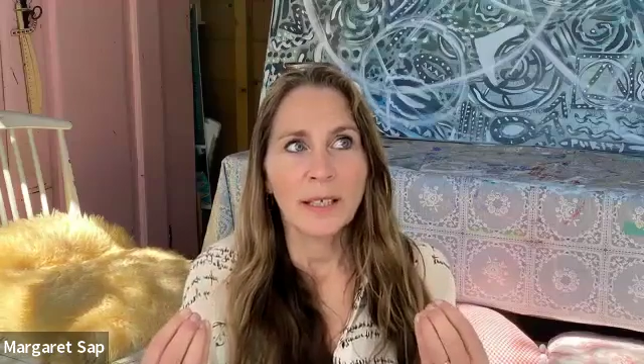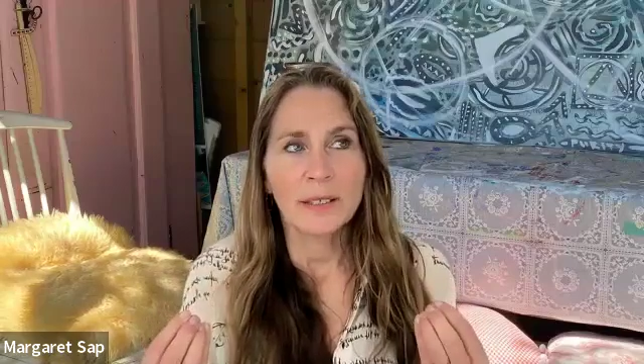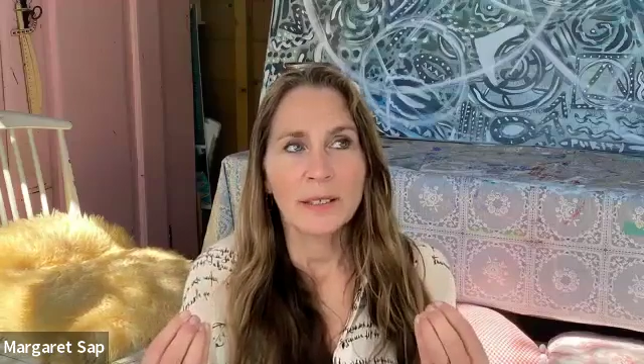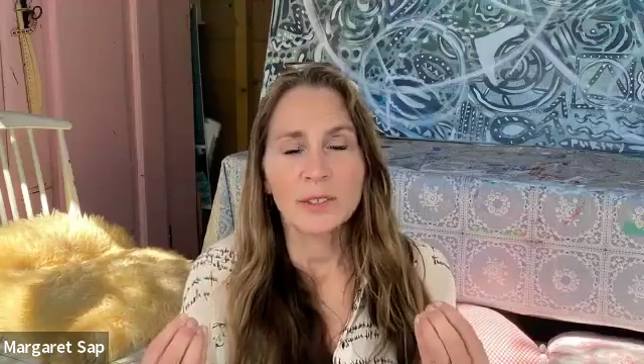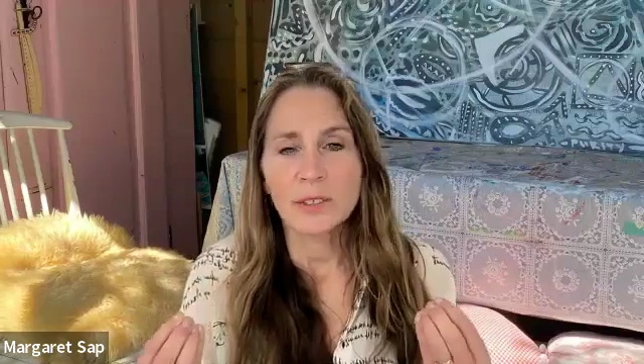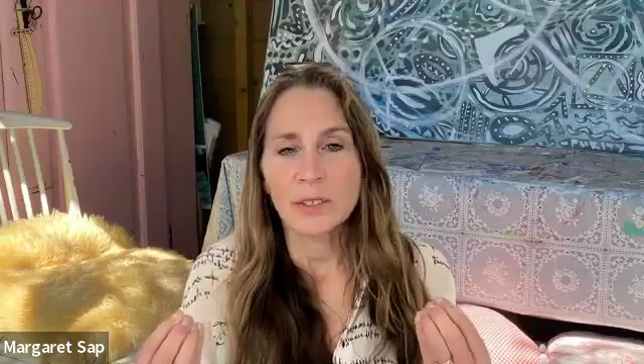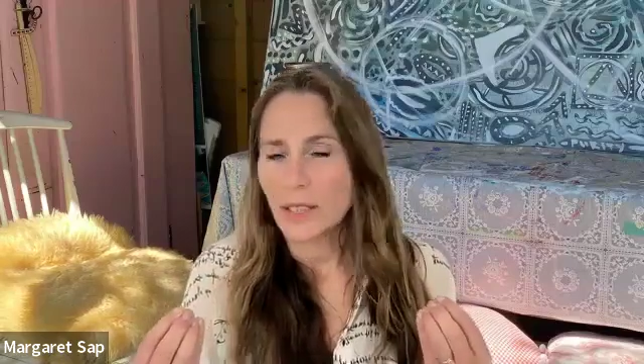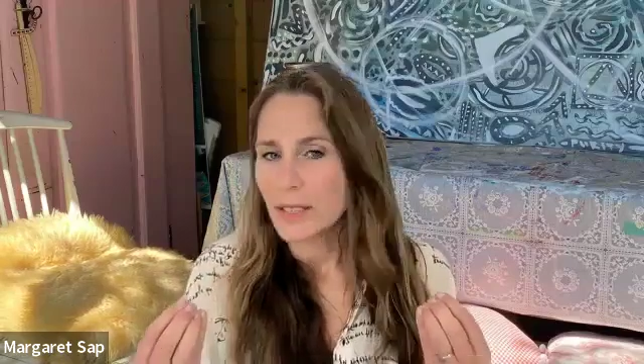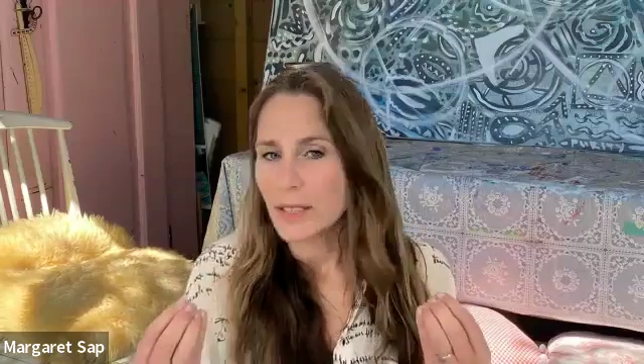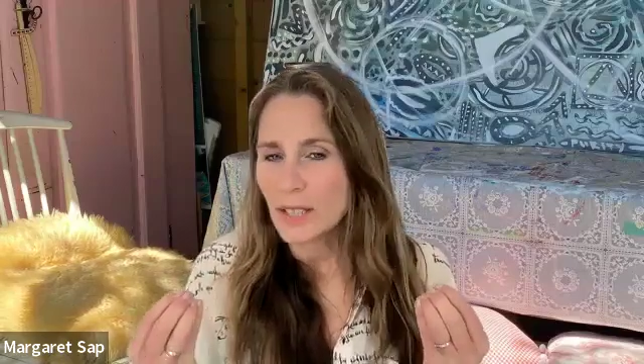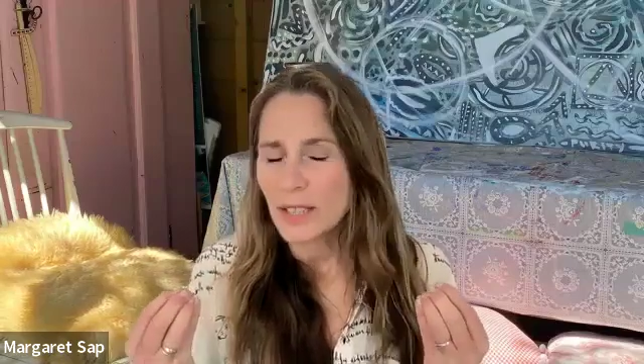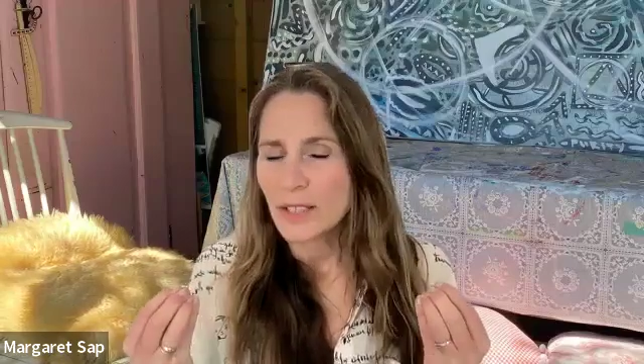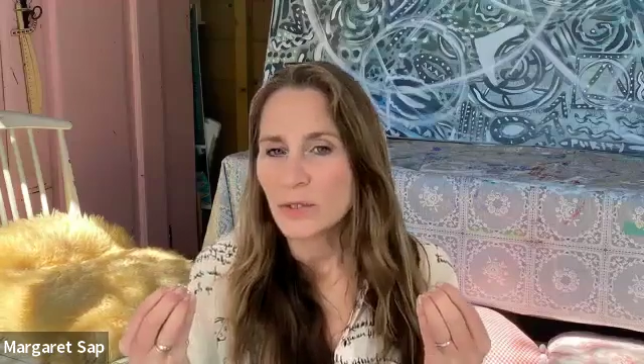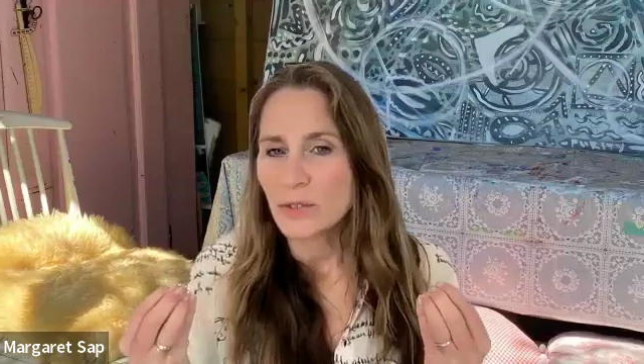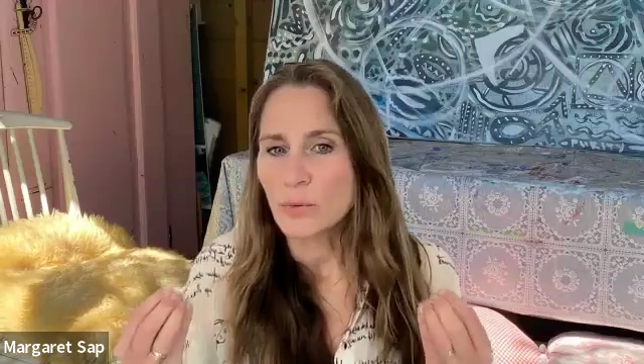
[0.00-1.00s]
it
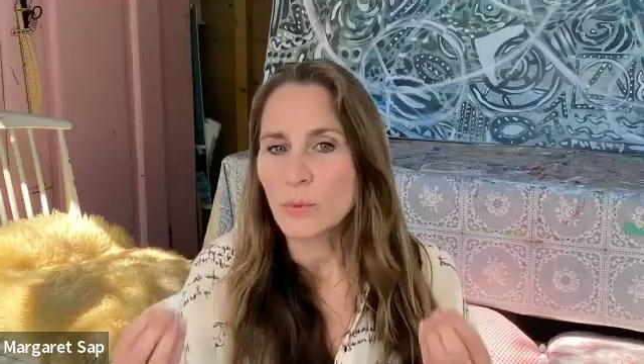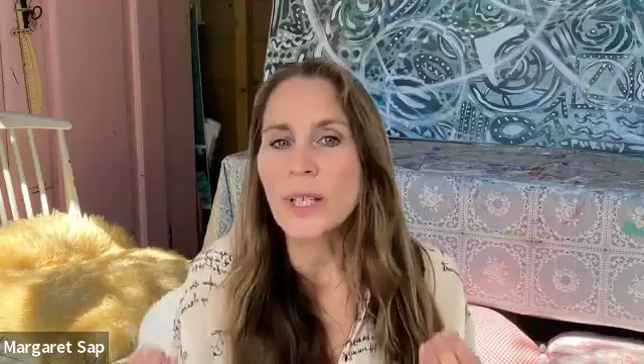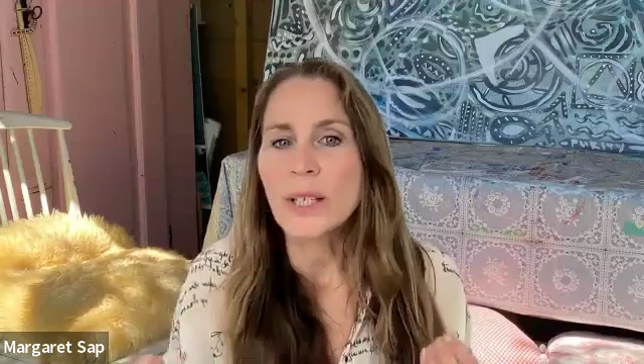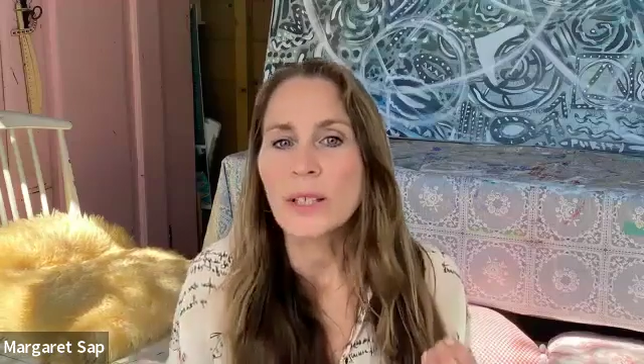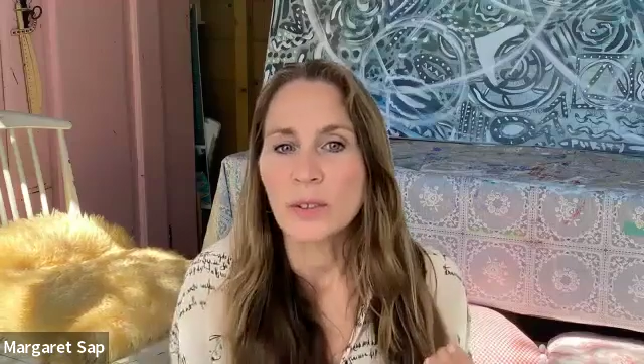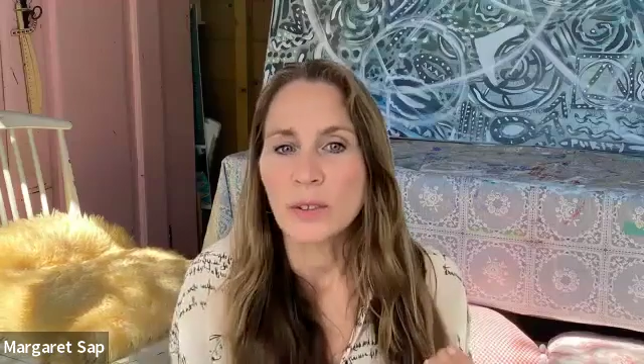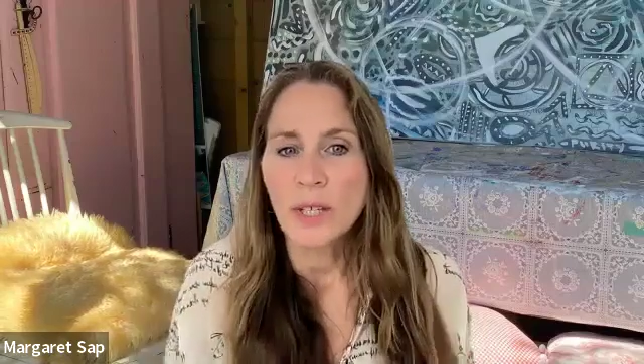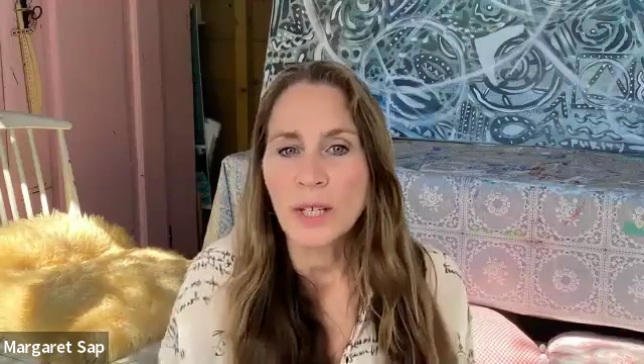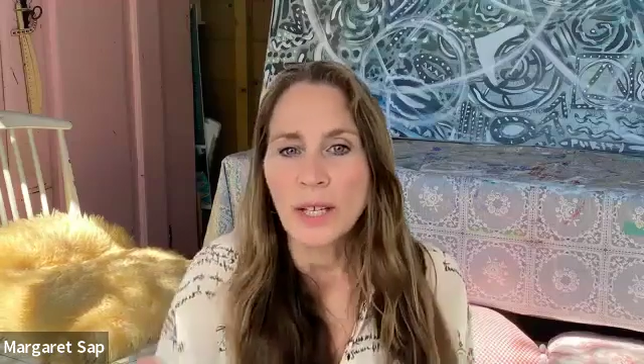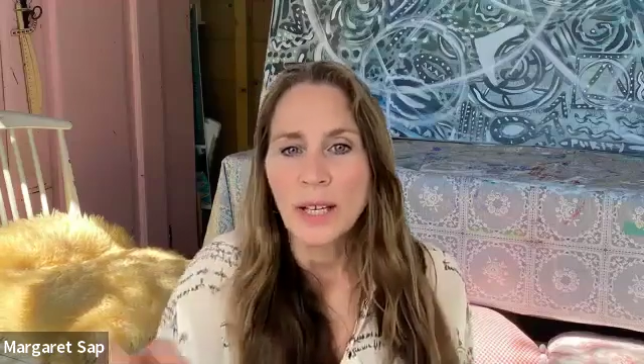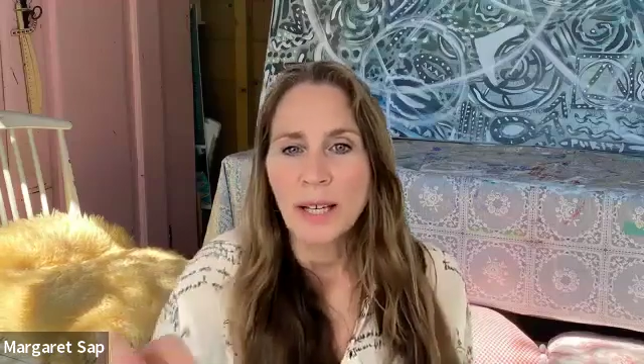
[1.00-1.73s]
is real.